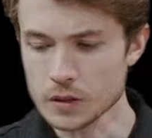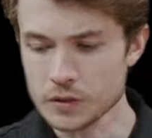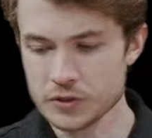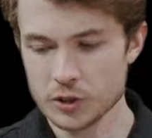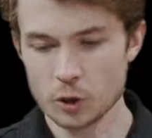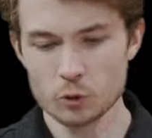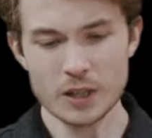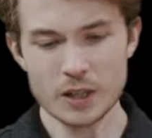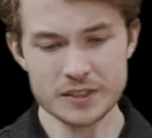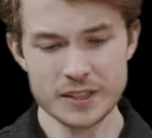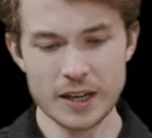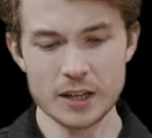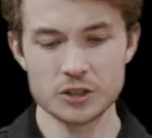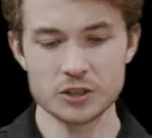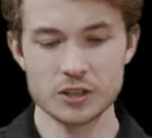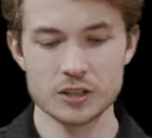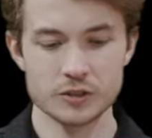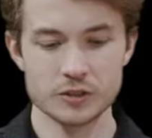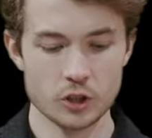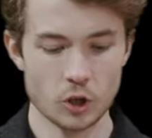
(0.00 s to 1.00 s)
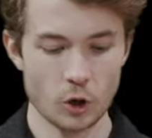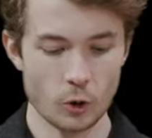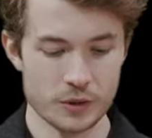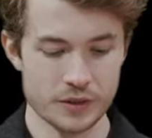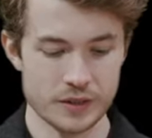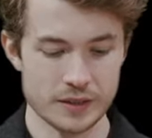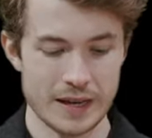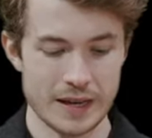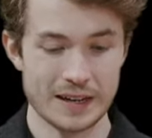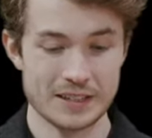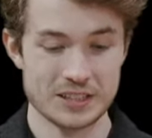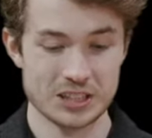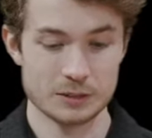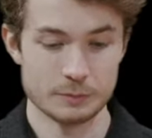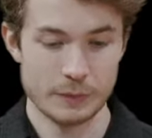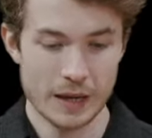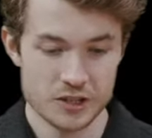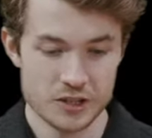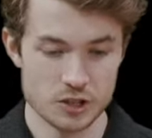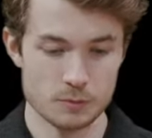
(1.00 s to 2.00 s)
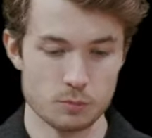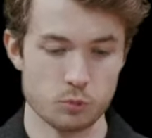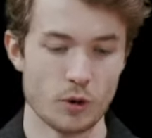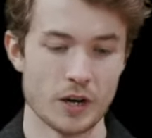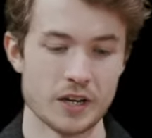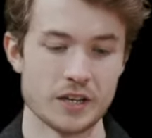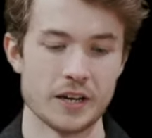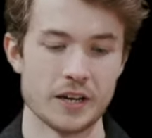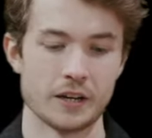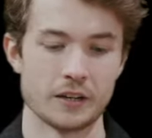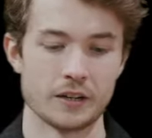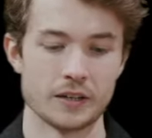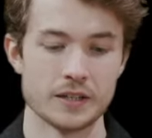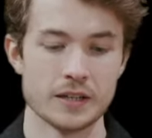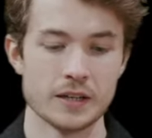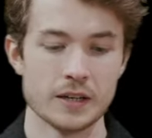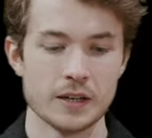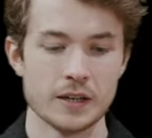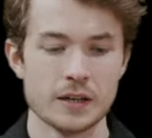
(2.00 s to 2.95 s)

So let's actually go with the exclamation point here and